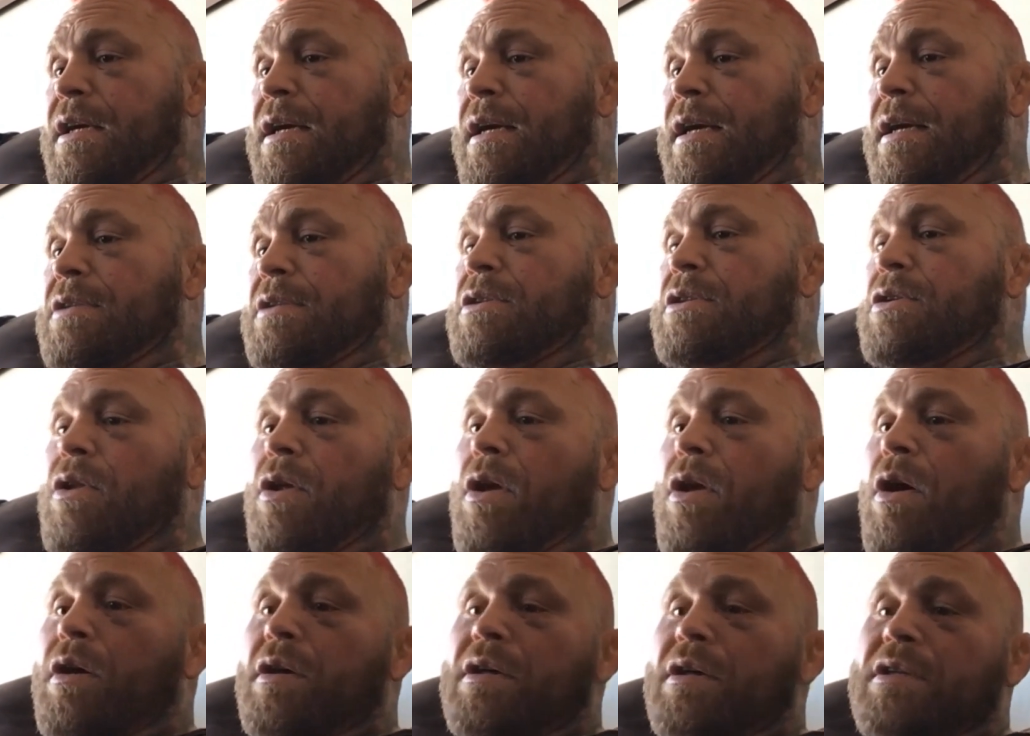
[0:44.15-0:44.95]
as
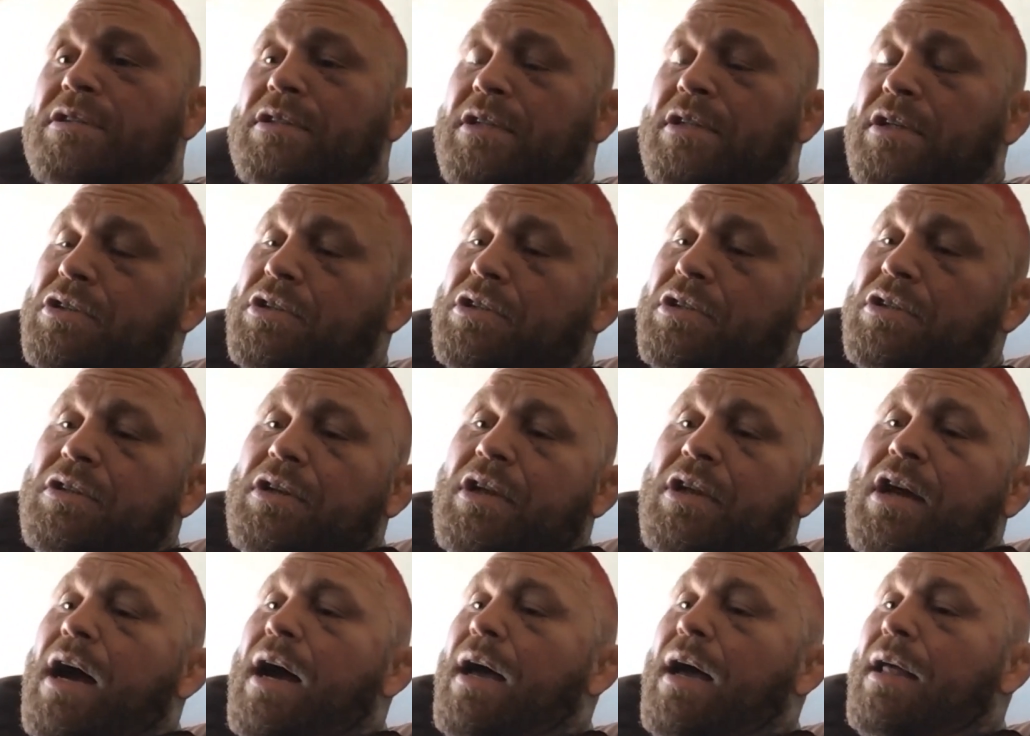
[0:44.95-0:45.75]
long as there's
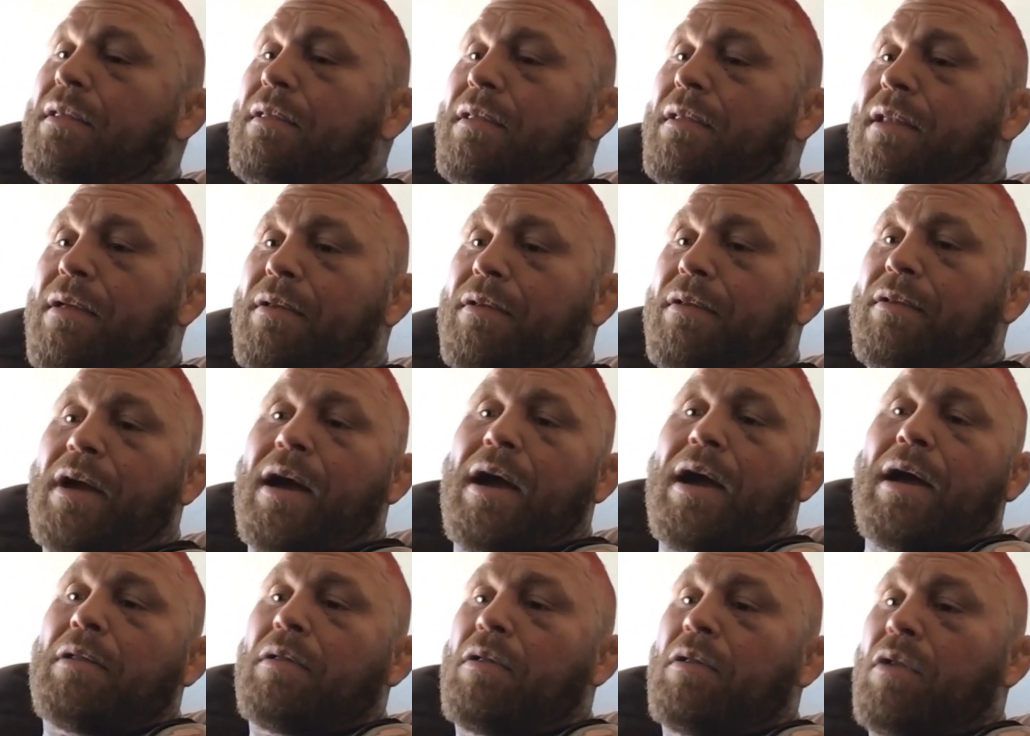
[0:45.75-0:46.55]

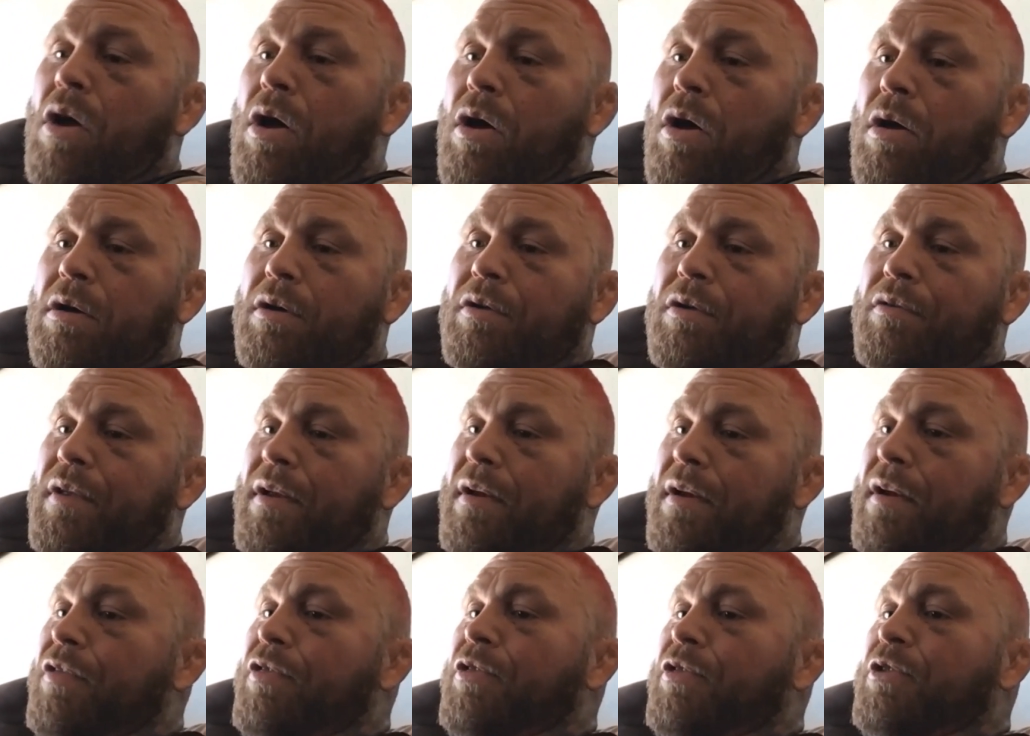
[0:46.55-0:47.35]
not longer
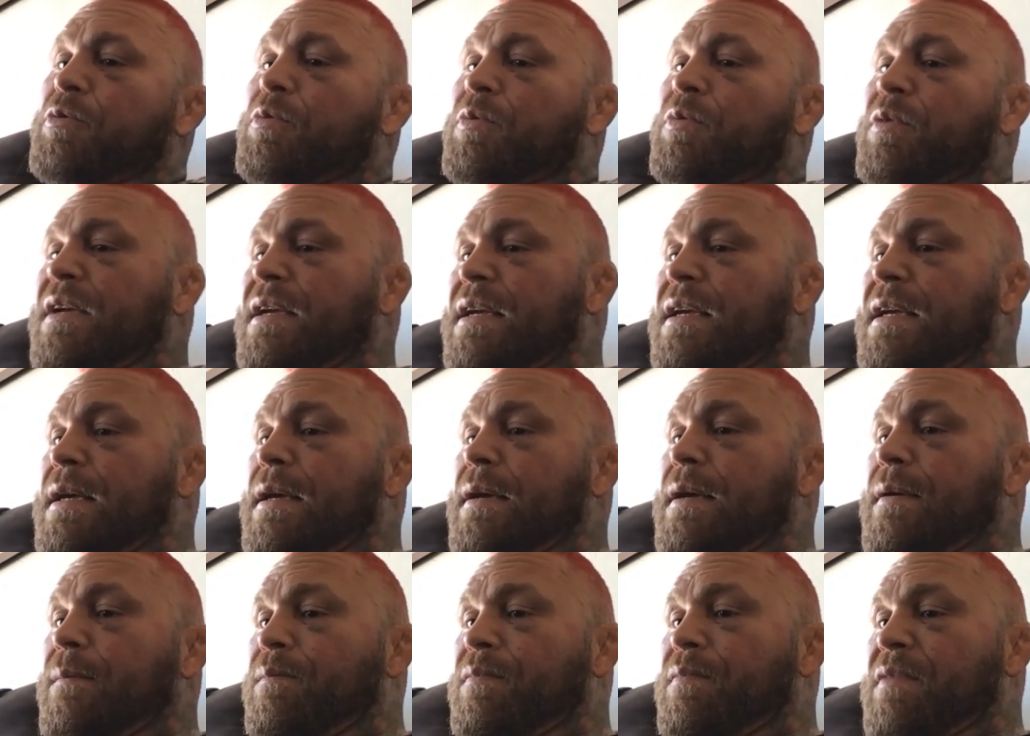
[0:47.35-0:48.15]
than a
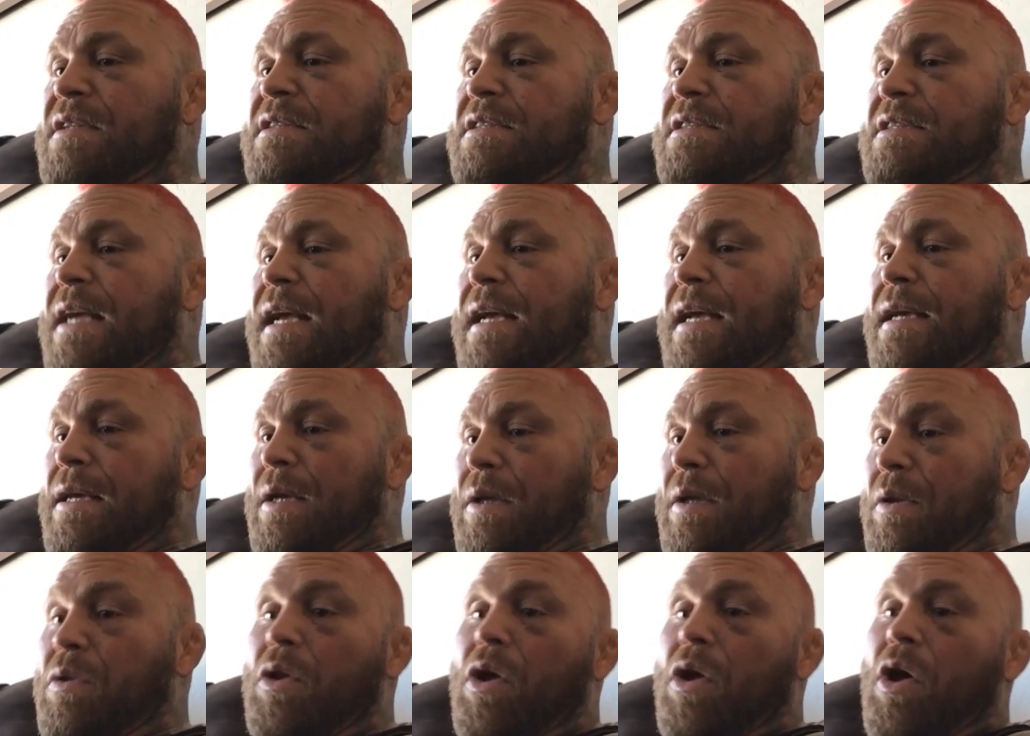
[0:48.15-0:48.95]

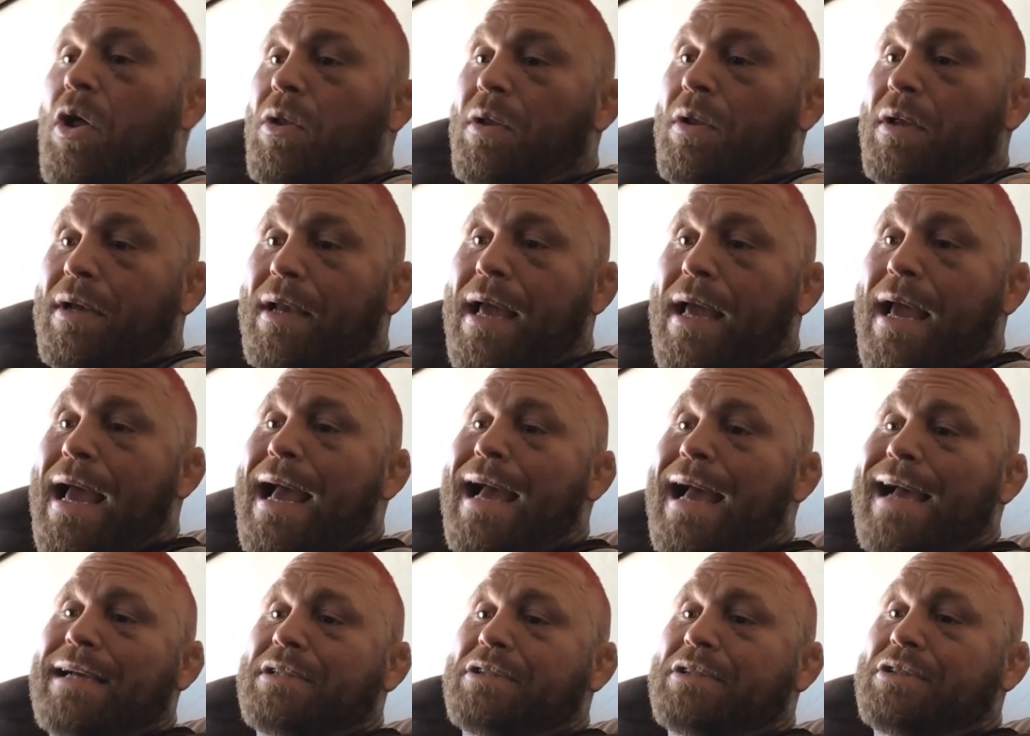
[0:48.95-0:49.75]
3-second lull in
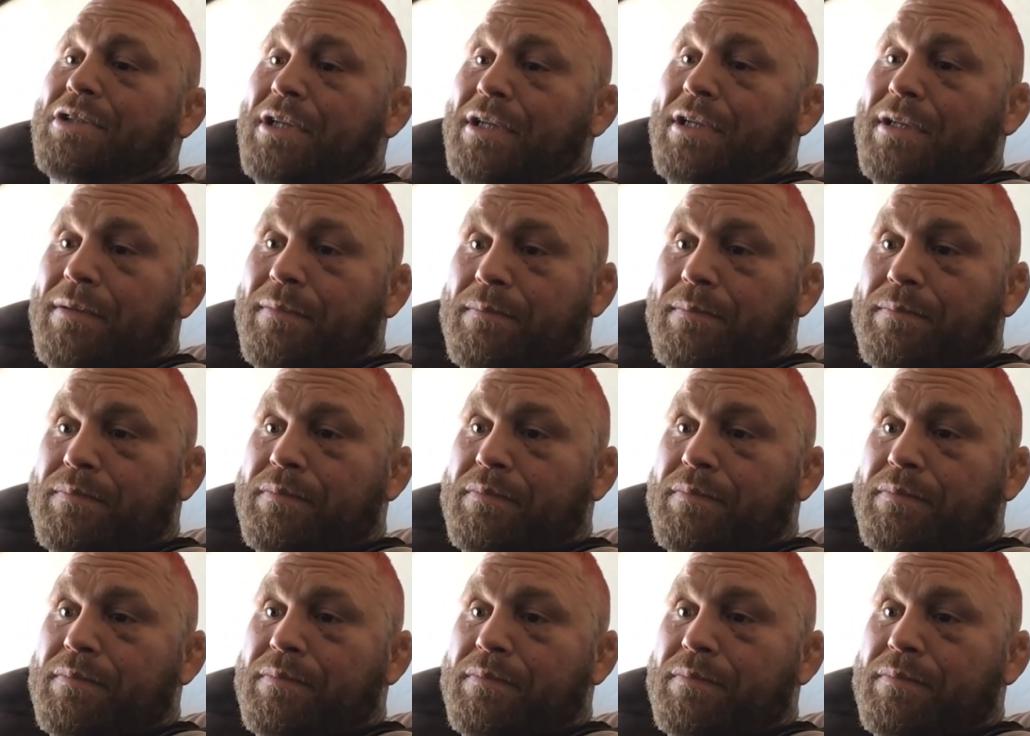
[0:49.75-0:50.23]
action.